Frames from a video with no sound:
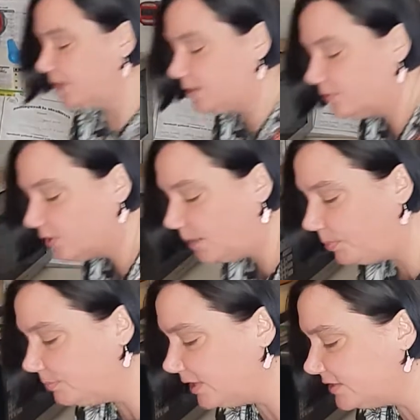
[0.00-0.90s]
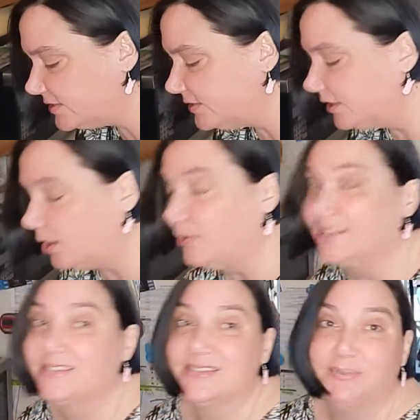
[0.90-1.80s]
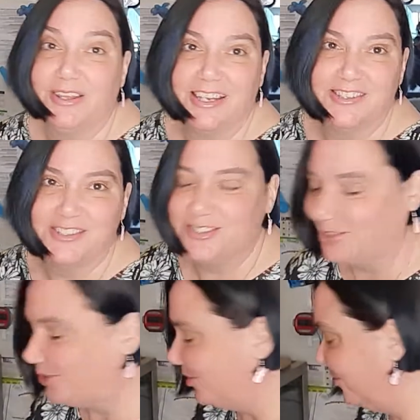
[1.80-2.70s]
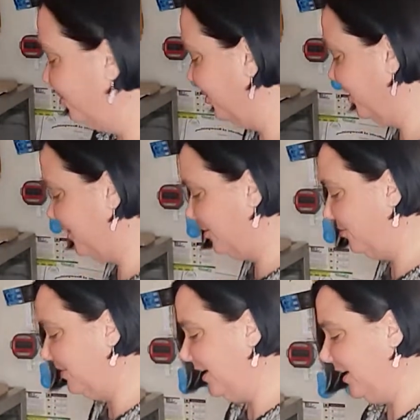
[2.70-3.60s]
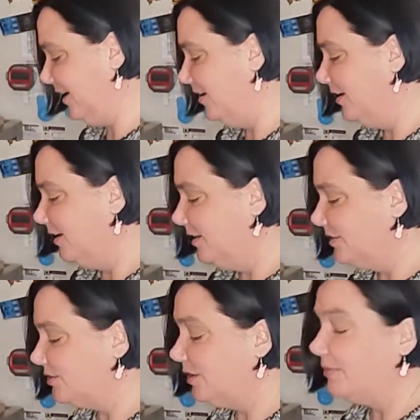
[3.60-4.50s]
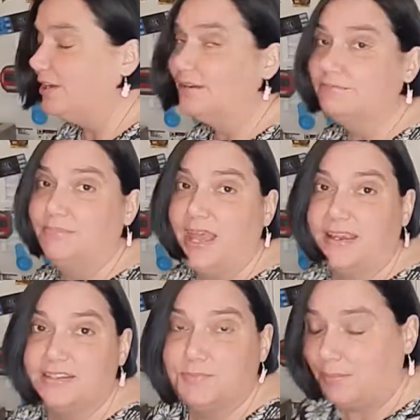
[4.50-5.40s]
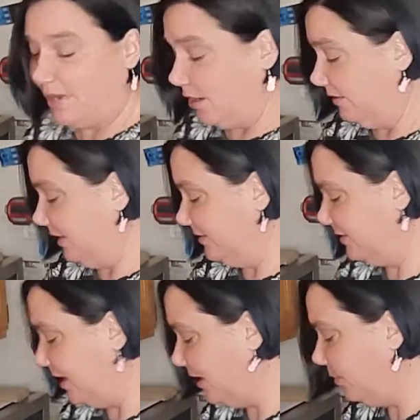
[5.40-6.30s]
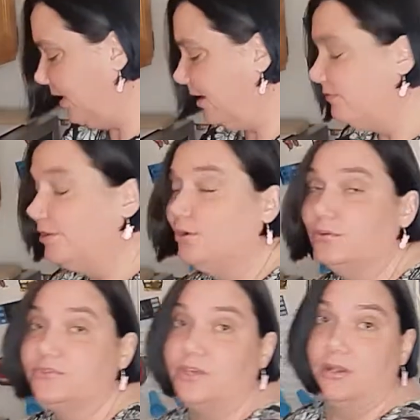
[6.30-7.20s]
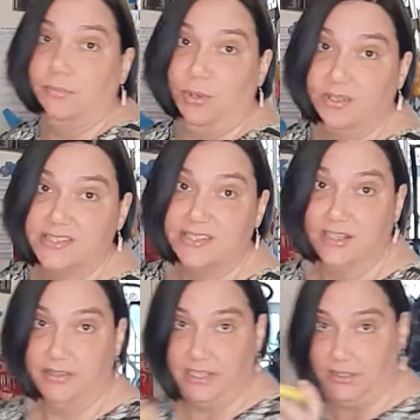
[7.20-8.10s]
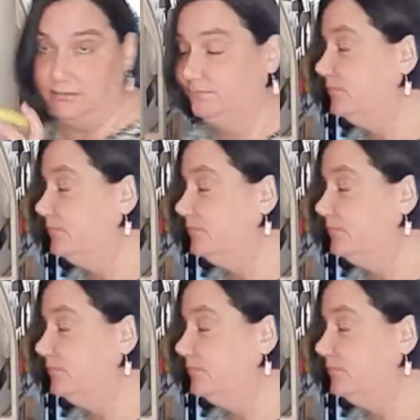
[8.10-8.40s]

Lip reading: another couple minutes to go. It's smelling so good already. So I'm gonna package my berries. I will have those on a bowl of cereal